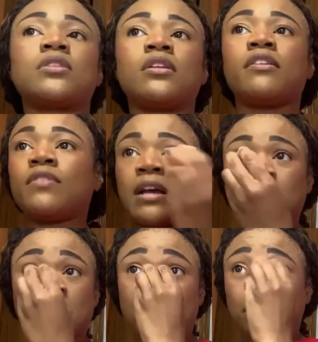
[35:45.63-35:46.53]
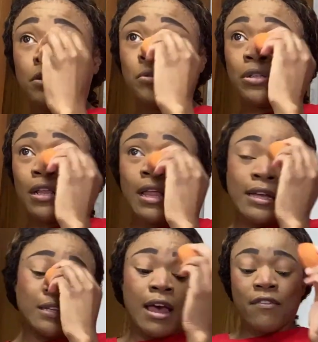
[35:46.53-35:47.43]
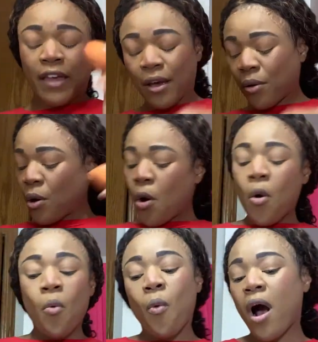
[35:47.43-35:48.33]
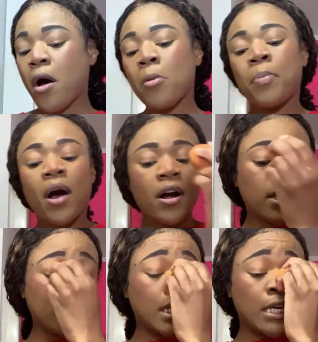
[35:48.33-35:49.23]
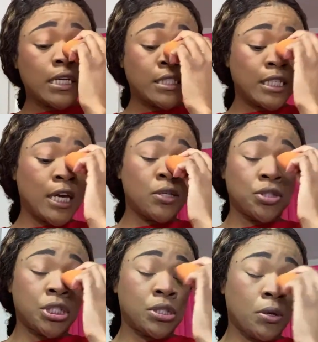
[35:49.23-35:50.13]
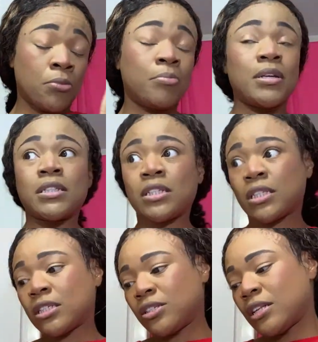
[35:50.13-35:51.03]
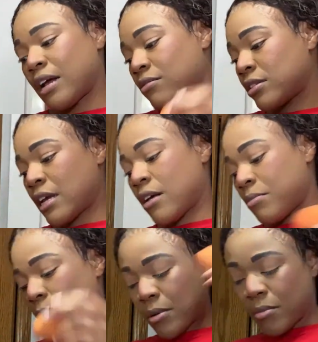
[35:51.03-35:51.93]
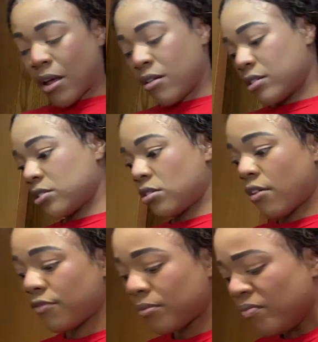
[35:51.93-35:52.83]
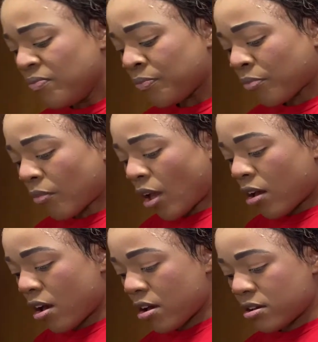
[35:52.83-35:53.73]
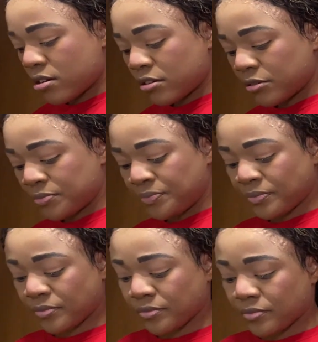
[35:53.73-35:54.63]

used to live downtown, he used to like to have, like, wild parties. He owns his own businesses downtown, blah blah blah, all this stuff. And